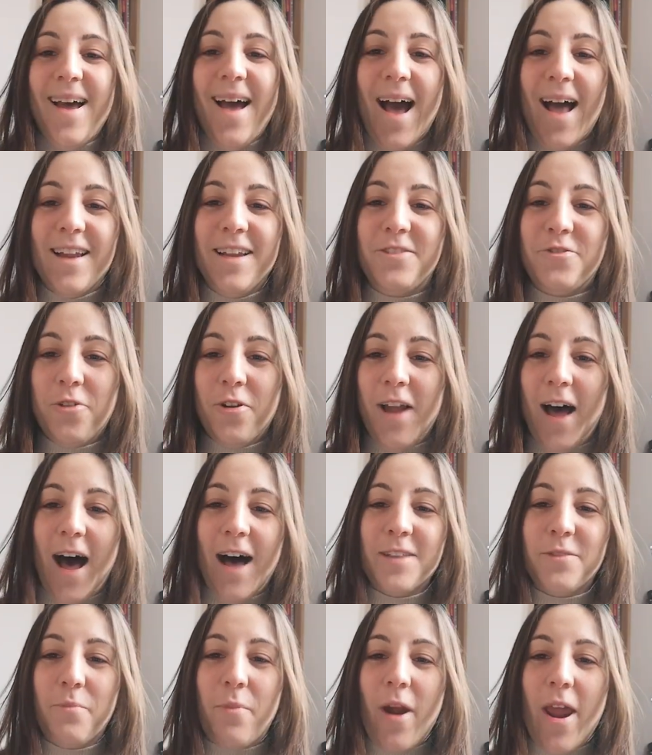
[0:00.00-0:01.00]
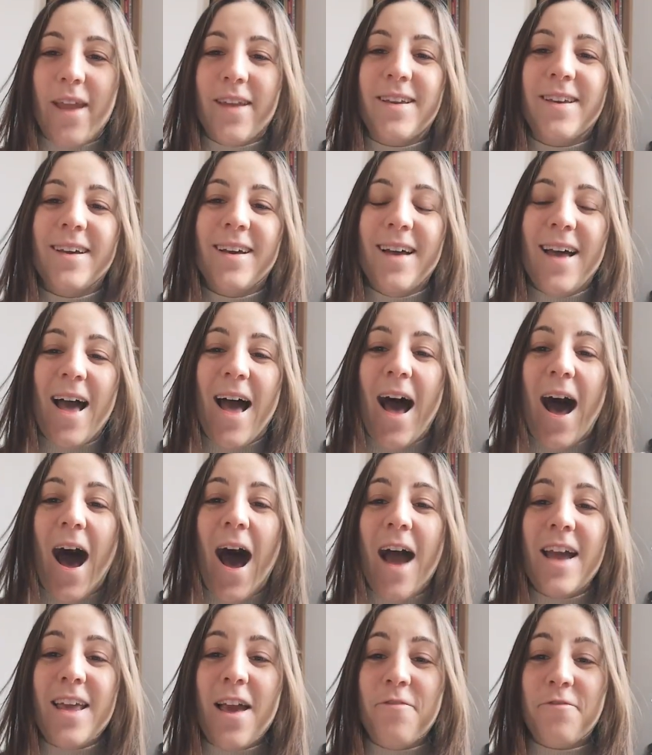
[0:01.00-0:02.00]
A little ad break.
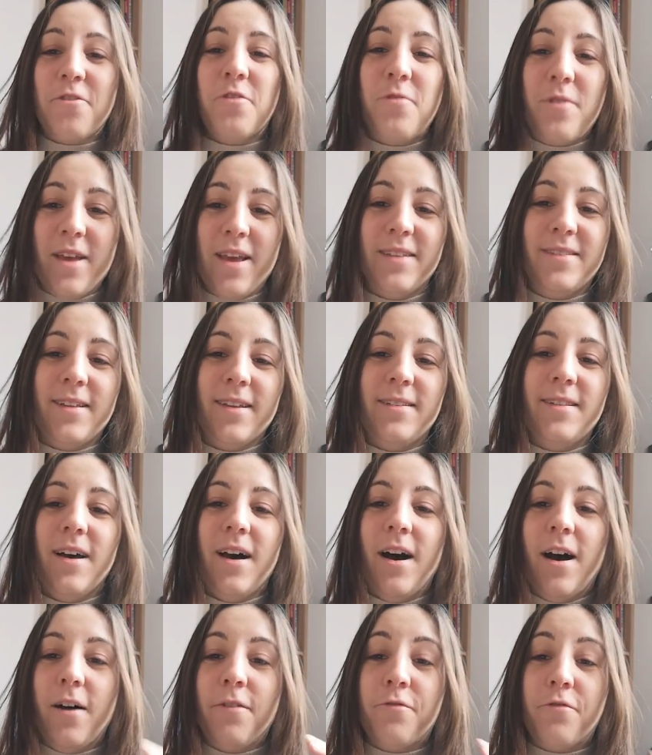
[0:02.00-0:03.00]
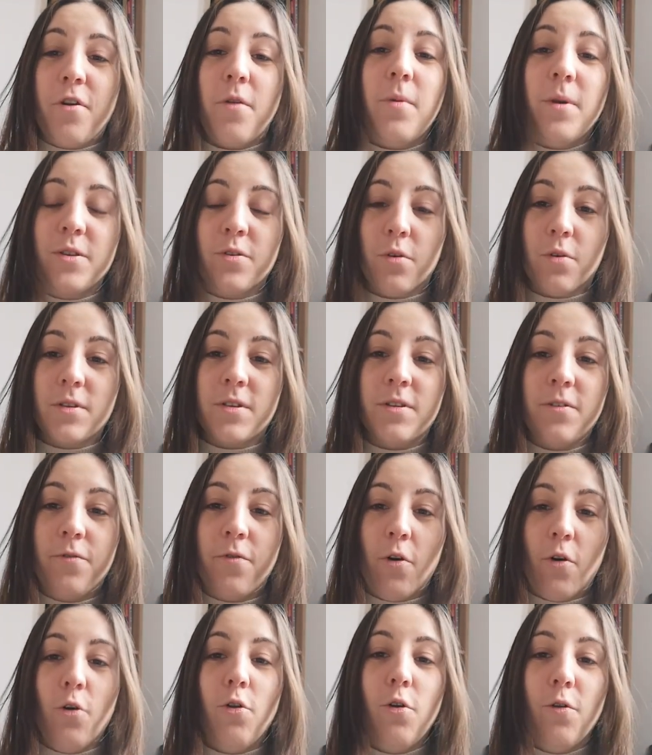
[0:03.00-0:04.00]
I have created a free resource
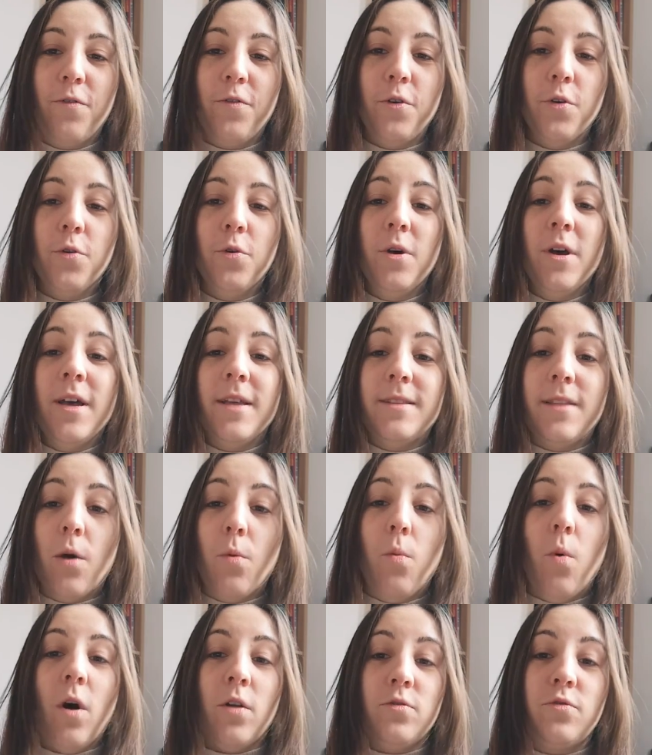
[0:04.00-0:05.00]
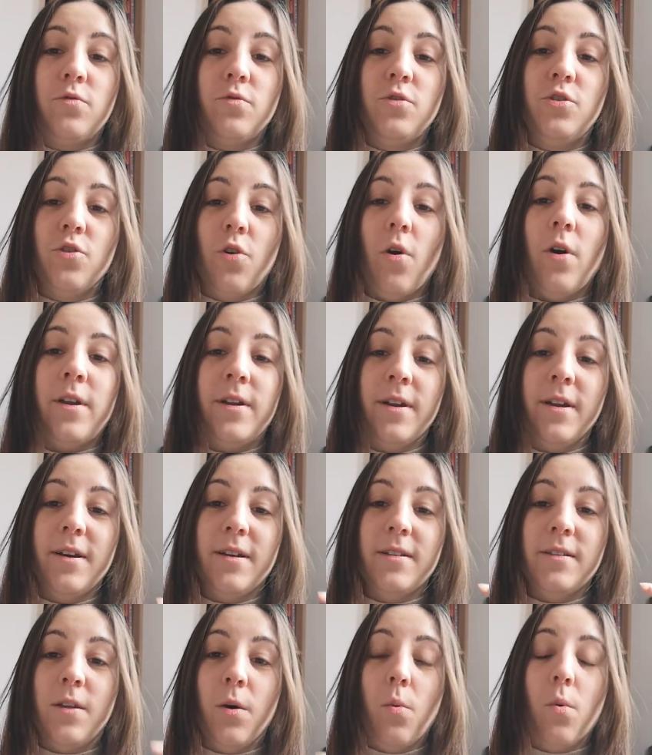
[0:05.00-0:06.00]
for all of you that want to join
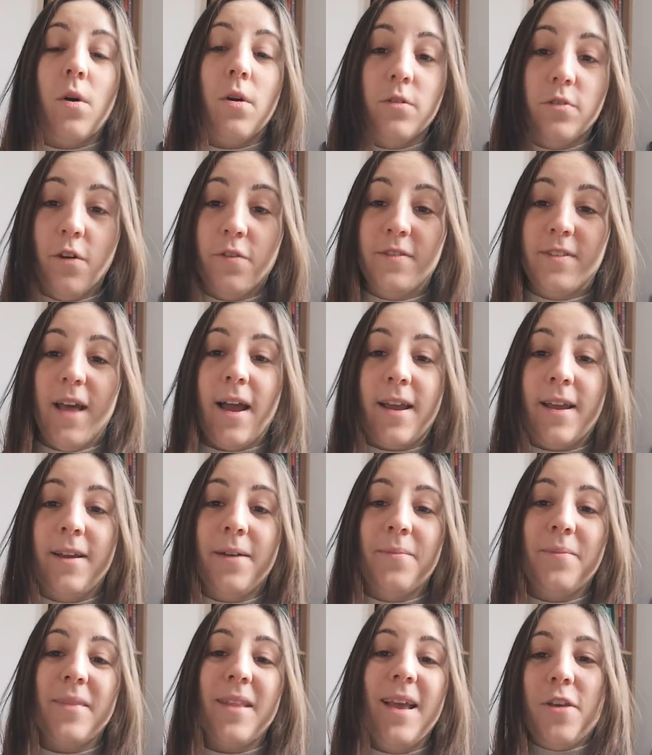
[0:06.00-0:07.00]
the world of tech.